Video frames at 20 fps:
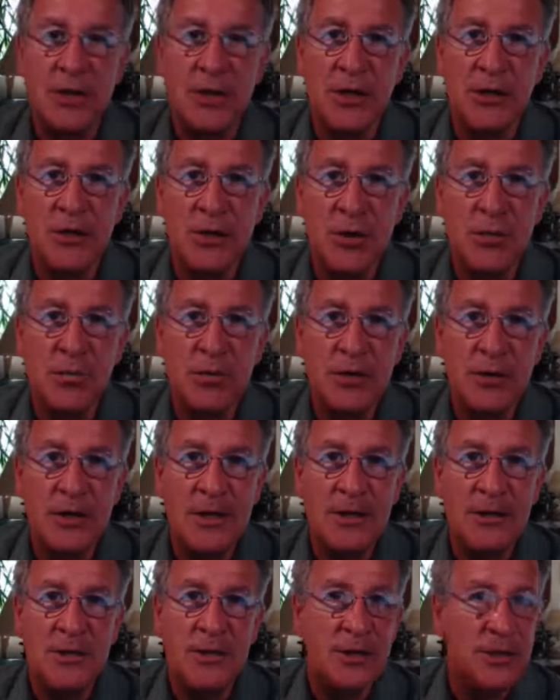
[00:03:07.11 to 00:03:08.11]
can you
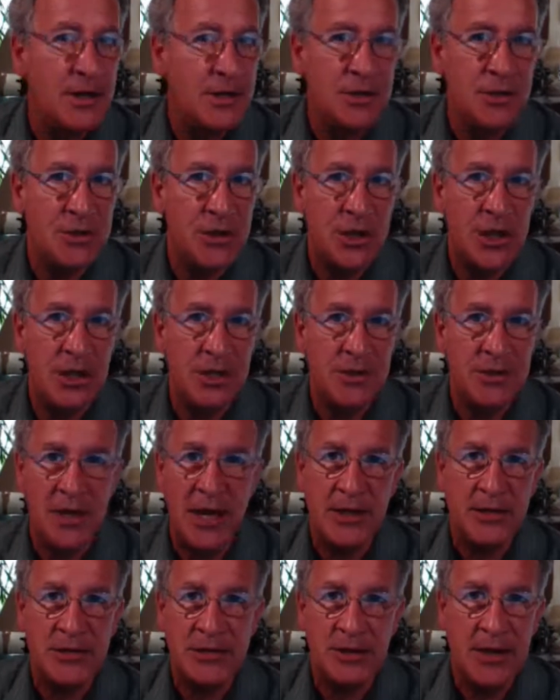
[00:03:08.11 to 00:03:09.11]
please initiate
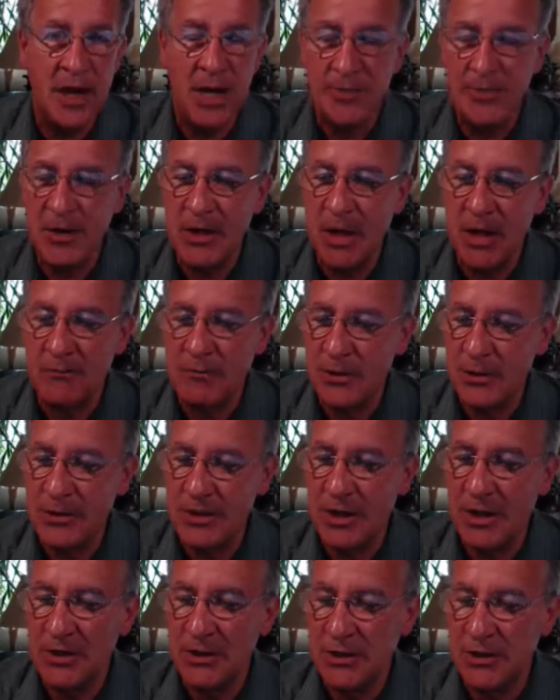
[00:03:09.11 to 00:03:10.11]
that Skype
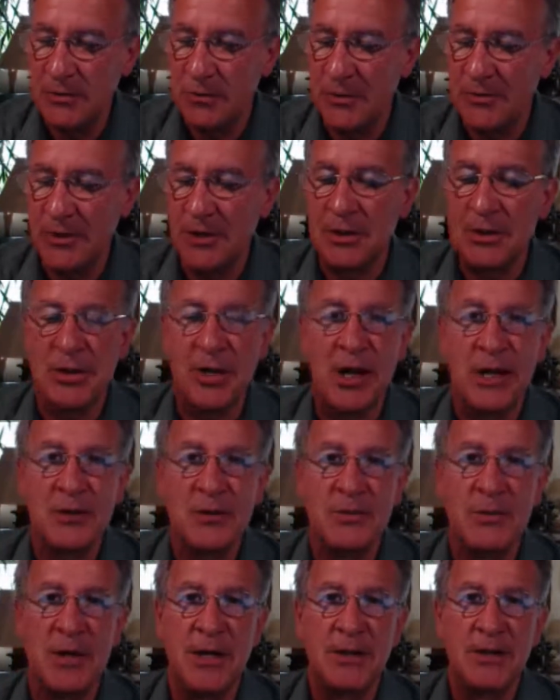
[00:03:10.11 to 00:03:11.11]
conversation with your
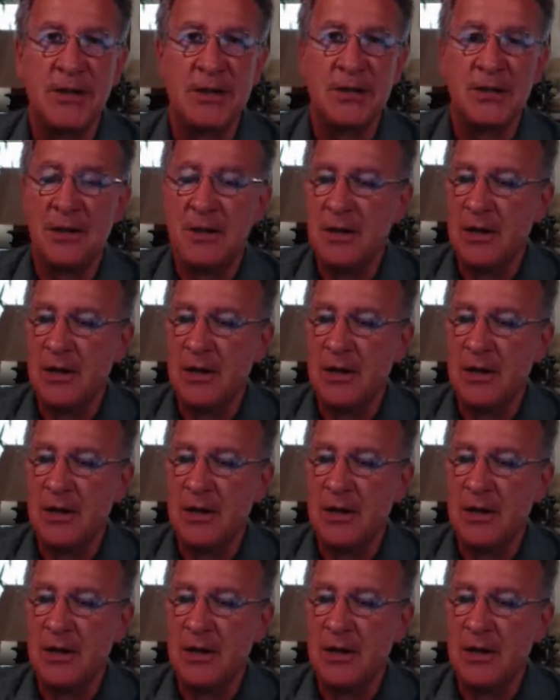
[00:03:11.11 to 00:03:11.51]
classmates?